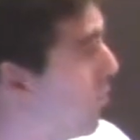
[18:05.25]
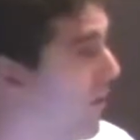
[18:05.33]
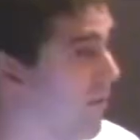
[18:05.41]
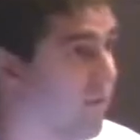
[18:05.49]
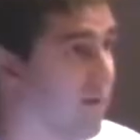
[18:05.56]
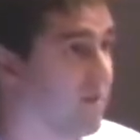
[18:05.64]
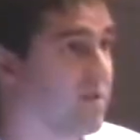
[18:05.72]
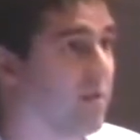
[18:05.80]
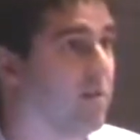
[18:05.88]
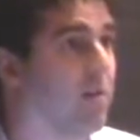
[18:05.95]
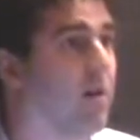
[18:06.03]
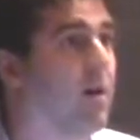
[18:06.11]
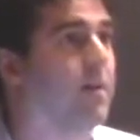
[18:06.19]
with this, a
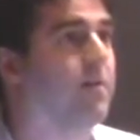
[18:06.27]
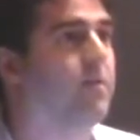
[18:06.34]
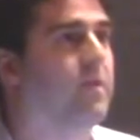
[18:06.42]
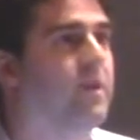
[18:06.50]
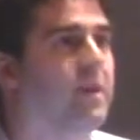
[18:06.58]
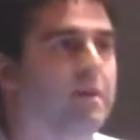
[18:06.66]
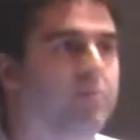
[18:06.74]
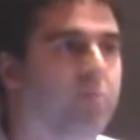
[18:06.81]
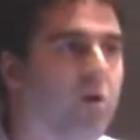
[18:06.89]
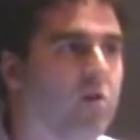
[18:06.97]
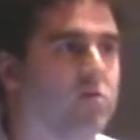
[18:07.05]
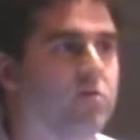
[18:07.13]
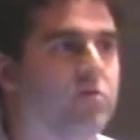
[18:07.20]
lot of the
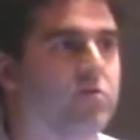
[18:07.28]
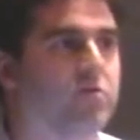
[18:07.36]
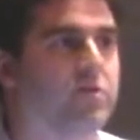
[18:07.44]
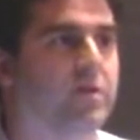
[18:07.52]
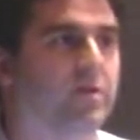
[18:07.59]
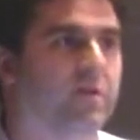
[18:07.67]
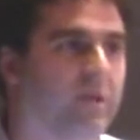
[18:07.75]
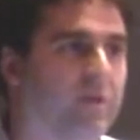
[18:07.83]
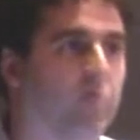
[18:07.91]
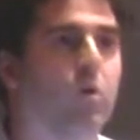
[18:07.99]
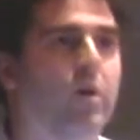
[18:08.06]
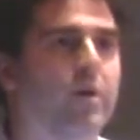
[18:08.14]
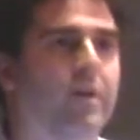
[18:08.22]
parsers
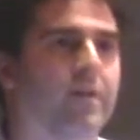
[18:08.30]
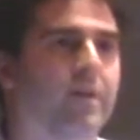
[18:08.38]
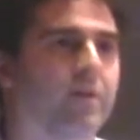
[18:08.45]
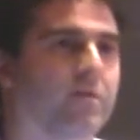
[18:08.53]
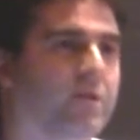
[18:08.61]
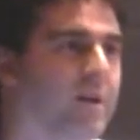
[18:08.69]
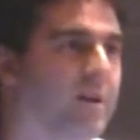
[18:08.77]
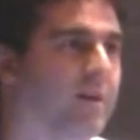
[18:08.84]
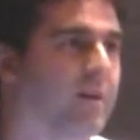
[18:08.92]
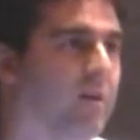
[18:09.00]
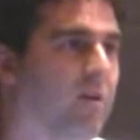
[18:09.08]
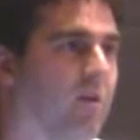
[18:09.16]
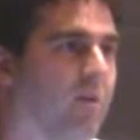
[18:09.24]
and whatnot that are
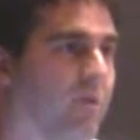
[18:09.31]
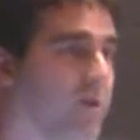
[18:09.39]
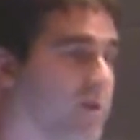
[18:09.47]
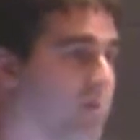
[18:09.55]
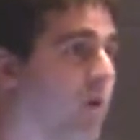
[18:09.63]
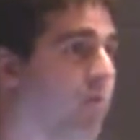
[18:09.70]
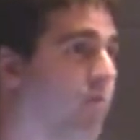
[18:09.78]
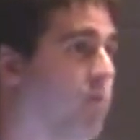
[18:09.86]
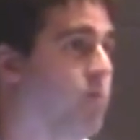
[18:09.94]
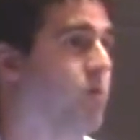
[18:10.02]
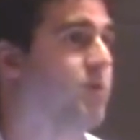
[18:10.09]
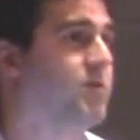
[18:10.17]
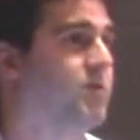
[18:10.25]
done are very small
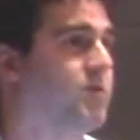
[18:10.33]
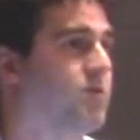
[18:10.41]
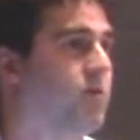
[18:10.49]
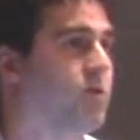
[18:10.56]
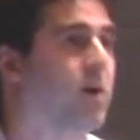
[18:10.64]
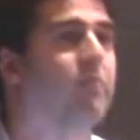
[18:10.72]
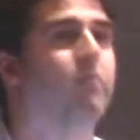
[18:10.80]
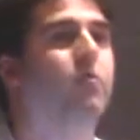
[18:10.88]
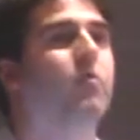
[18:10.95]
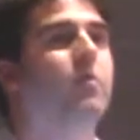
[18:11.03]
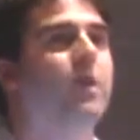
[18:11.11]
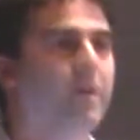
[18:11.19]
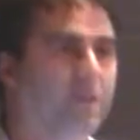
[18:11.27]
footprints, and so they're not
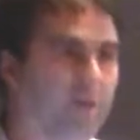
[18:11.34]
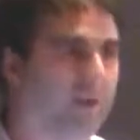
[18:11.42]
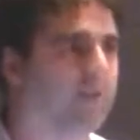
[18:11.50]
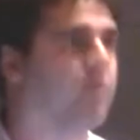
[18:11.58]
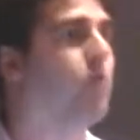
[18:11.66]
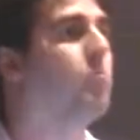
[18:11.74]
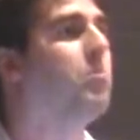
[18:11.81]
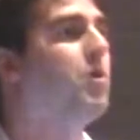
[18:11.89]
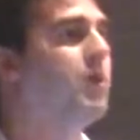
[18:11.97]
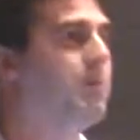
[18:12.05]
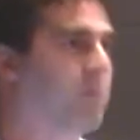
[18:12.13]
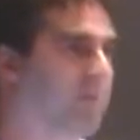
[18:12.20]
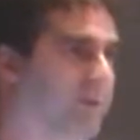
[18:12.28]
the
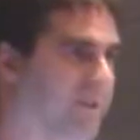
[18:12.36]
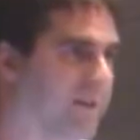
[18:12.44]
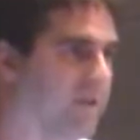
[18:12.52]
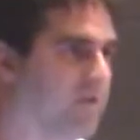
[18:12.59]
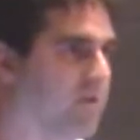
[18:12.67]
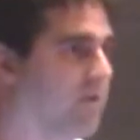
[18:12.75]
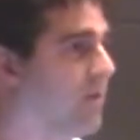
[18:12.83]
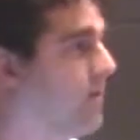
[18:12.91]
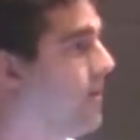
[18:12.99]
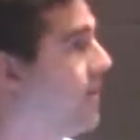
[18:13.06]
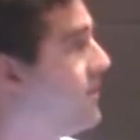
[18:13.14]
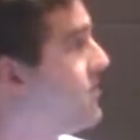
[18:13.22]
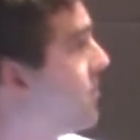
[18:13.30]
full-blown implementation.
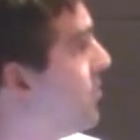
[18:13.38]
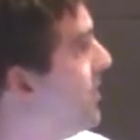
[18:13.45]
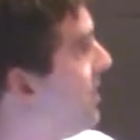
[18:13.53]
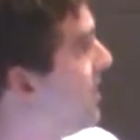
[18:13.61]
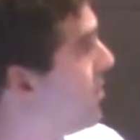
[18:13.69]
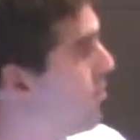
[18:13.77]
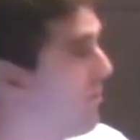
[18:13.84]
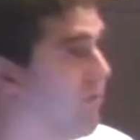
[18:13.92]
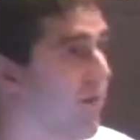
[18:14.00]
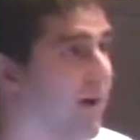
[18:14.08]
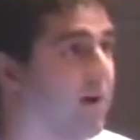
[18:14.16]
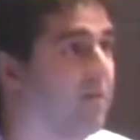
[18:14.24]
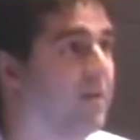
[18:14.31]
And so we
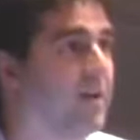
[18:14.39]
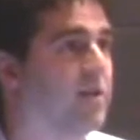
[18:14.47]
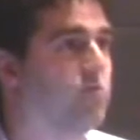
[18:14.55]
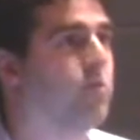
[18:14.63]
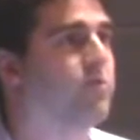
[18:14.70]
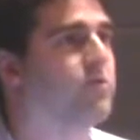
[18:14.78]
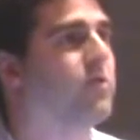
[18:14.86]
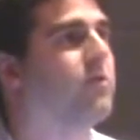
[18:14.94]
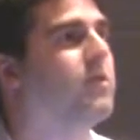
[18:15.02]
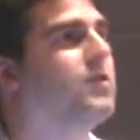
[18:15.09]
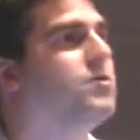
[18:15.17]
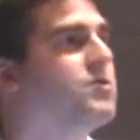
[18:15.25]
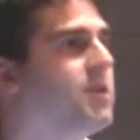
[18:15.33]
found that as we've
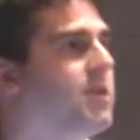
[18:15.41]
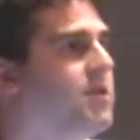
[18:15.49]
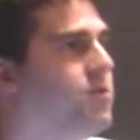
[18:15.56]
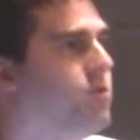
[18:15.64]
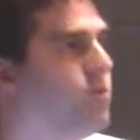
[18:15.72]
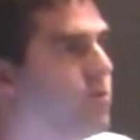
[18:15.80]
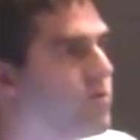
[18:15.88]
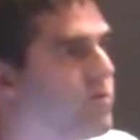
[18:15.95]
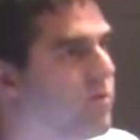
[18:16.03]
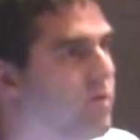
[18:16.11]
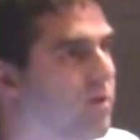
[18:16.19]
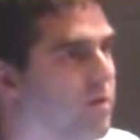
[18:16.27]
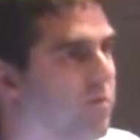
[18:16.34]
started using these
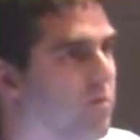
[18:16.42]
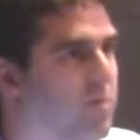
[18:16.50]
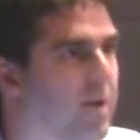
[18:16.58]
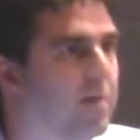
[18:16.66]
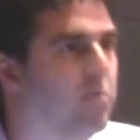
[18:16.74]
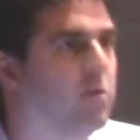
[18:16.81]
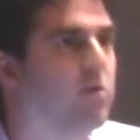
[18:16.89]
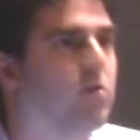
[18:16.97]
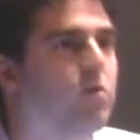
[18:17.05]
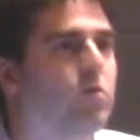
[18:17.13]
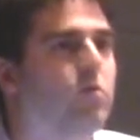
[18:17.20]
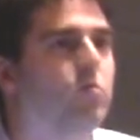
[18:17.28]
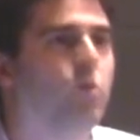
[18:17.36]
tools, we've been able to
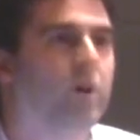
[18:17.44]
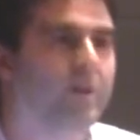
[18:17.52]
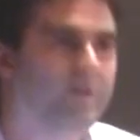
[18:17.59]
learn